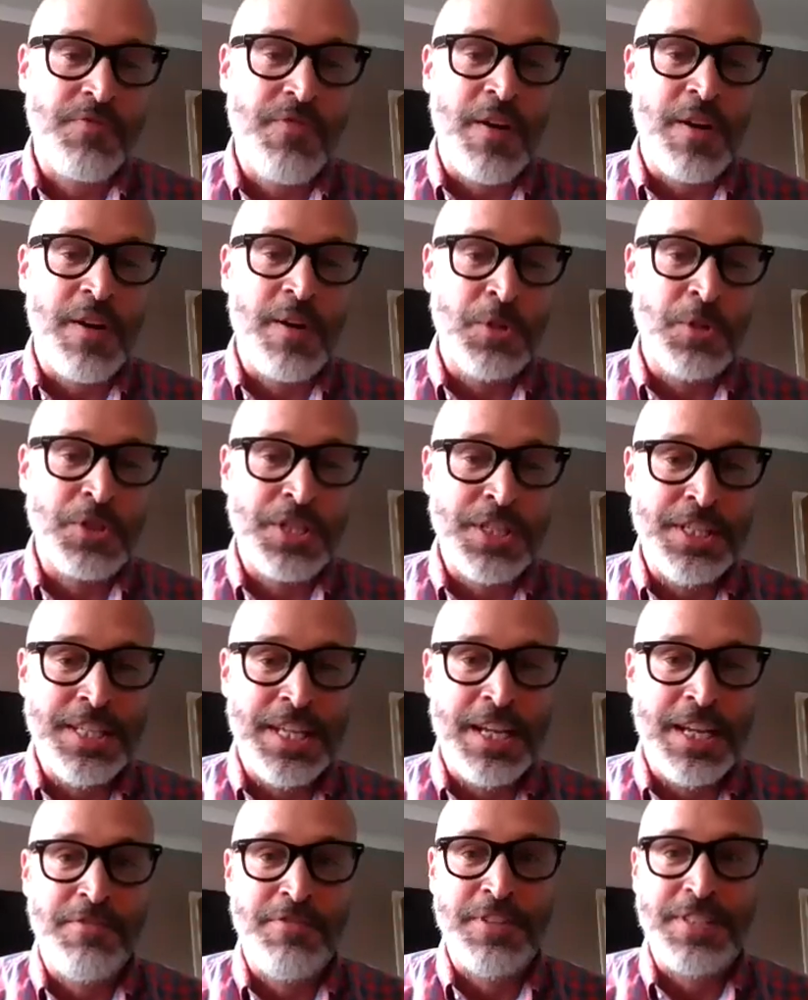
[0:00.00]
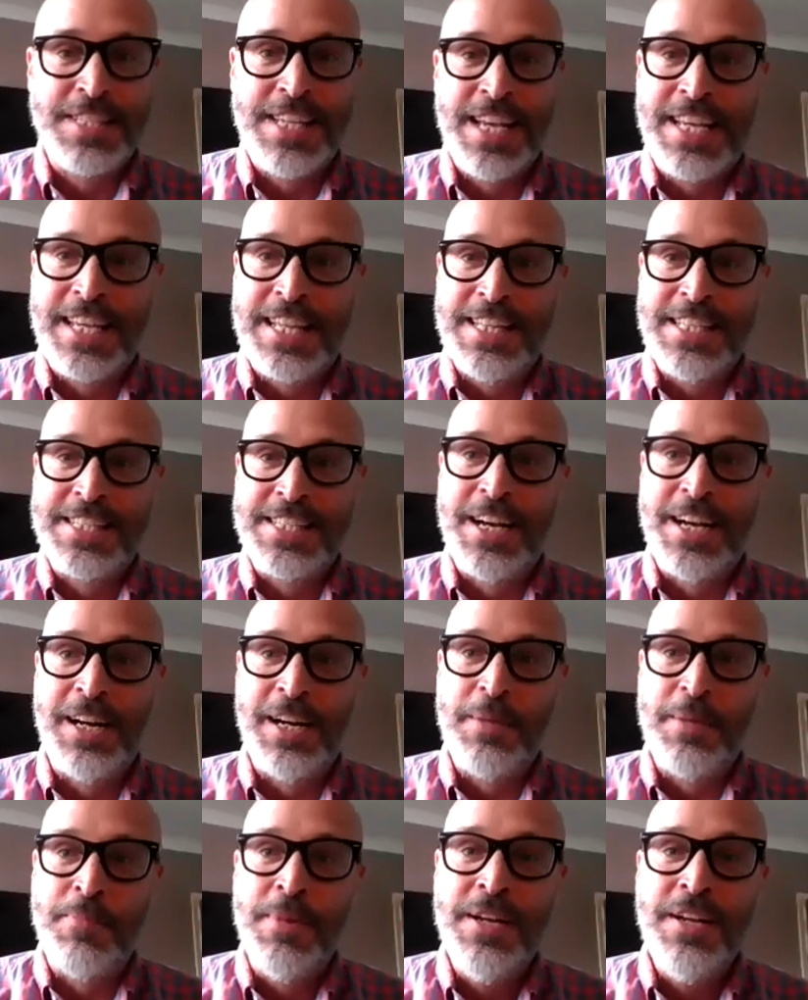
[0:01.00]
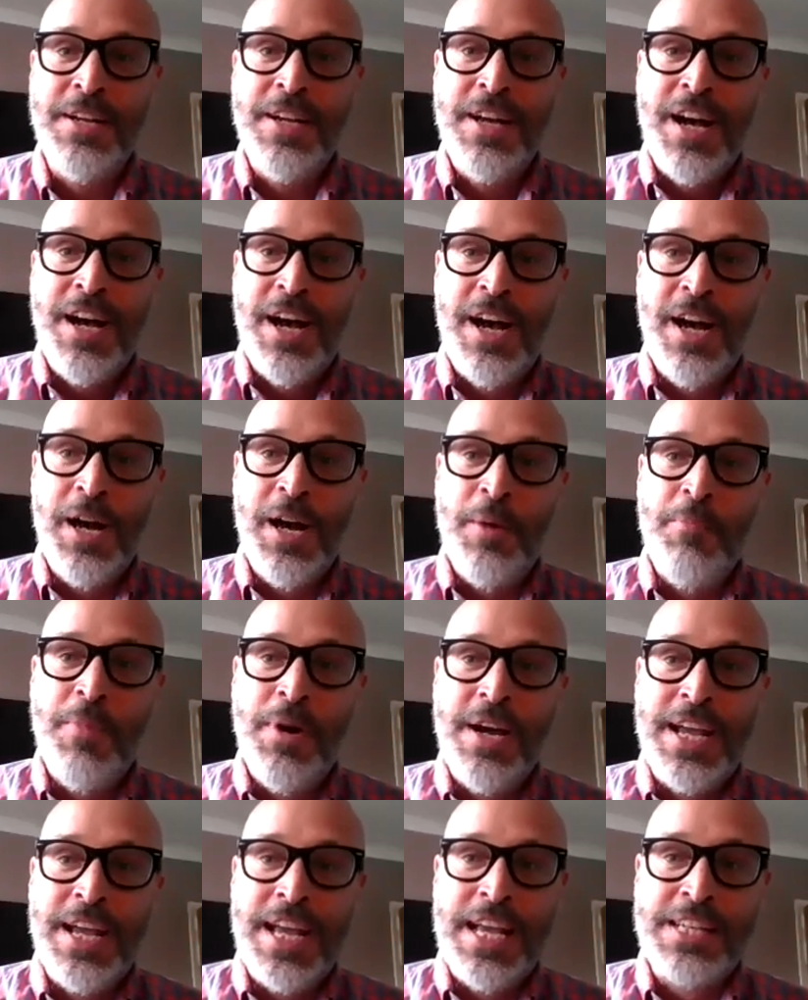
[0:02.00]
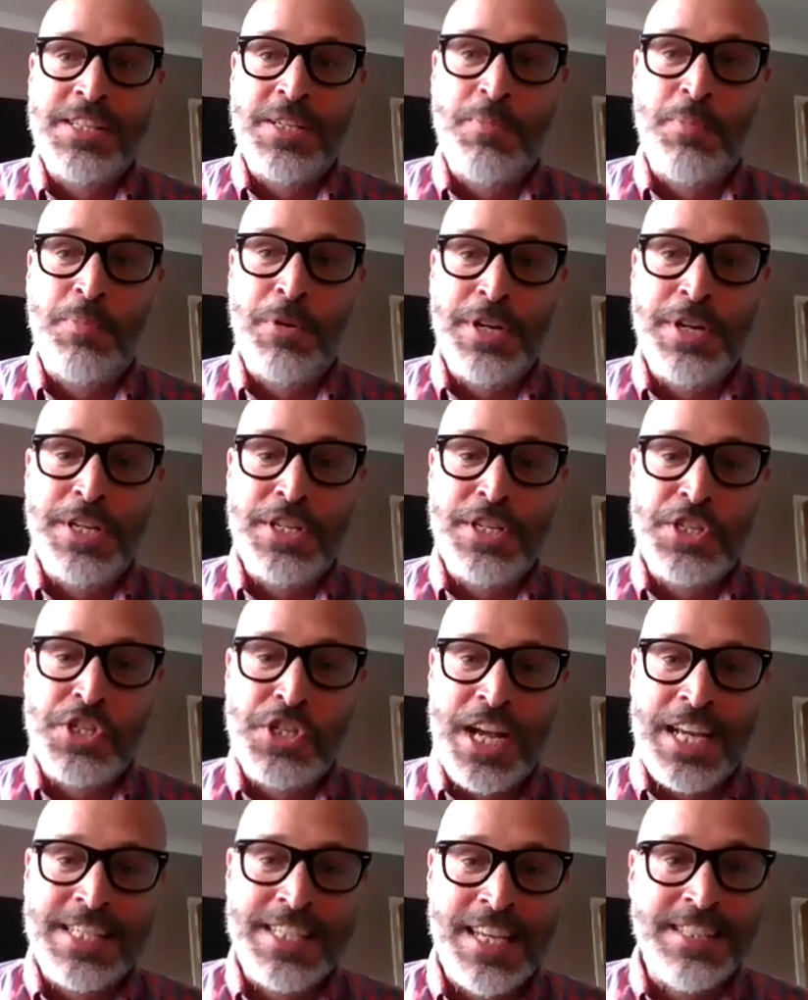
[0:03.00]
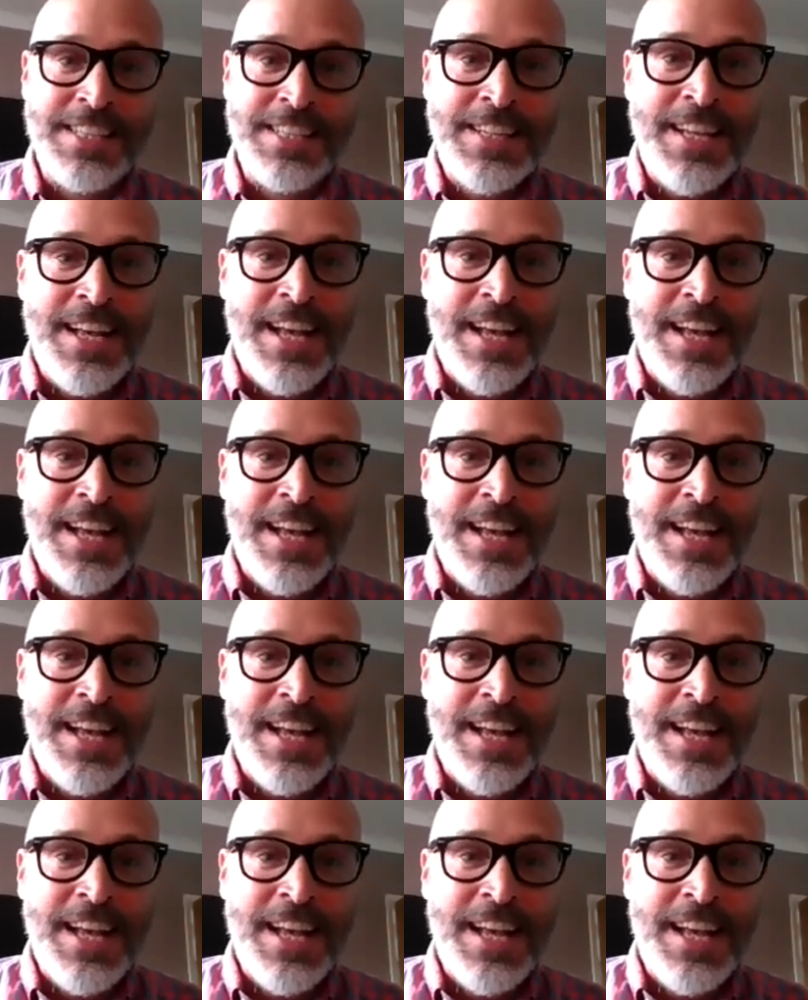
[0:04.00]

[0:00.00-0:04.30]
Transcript: very much indeed for taking the time. It is appreciated.